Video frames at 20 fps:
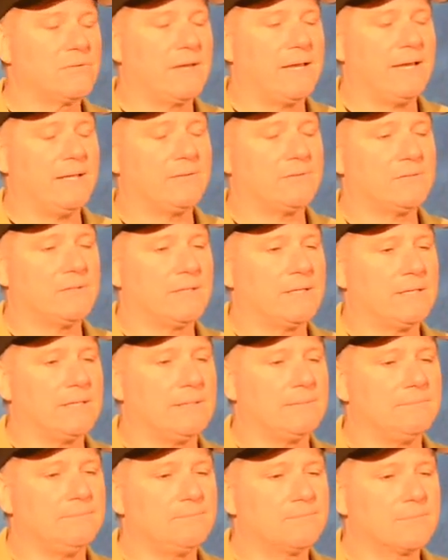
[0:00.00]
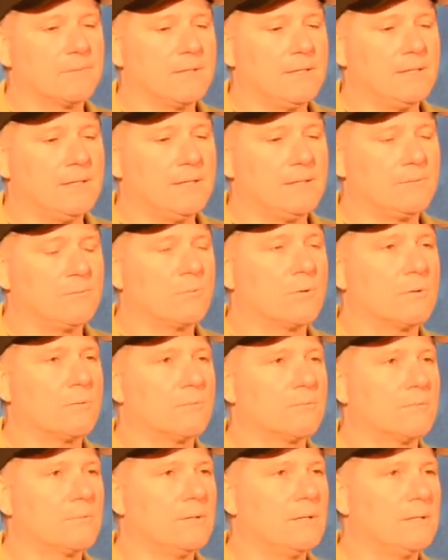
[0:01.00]
that were
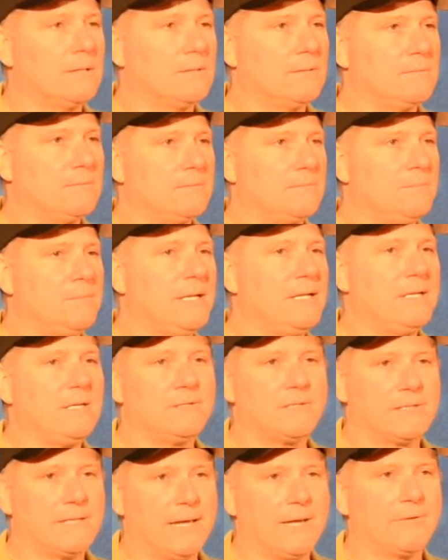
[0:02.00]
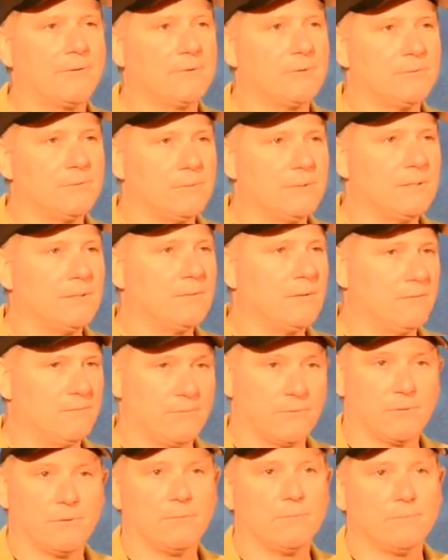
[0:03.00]
meeting together
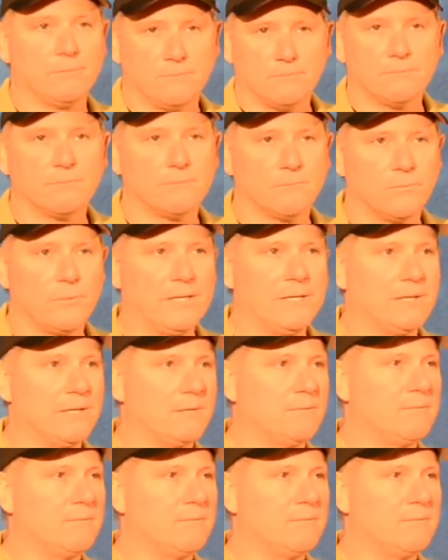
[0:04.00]
for the weekend